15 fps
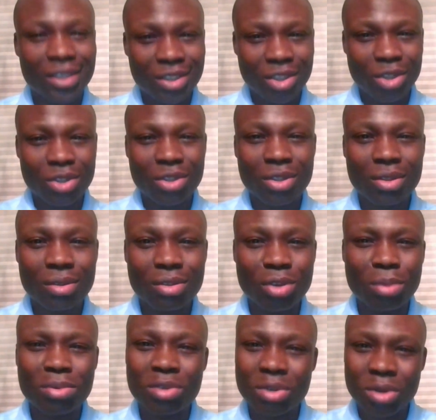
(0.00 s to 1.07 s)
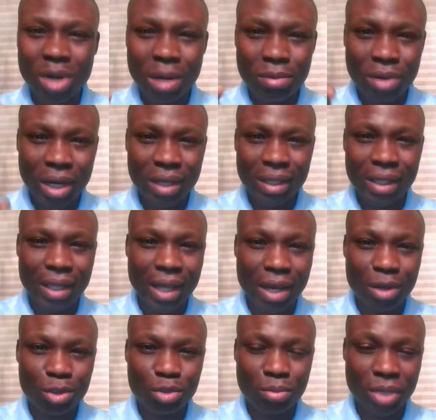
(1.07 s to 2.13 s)
just subscribe right
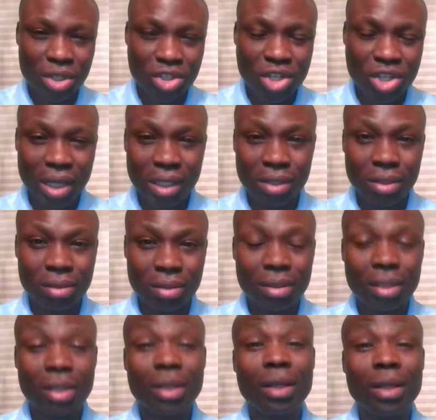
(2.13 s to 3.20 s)
now to my channel,